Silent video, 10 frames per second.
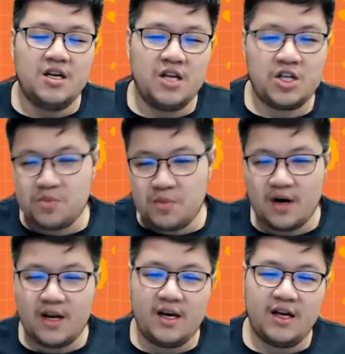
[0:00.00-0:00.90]
niche
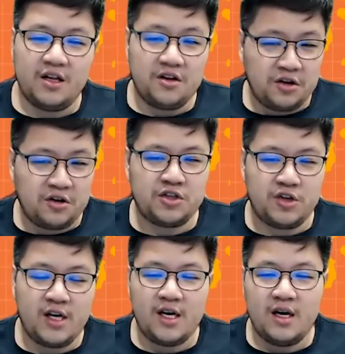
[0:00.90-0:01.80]
market, and
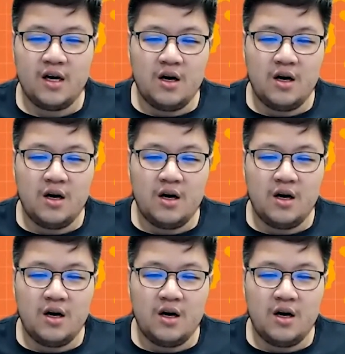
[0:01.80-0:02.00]
industry.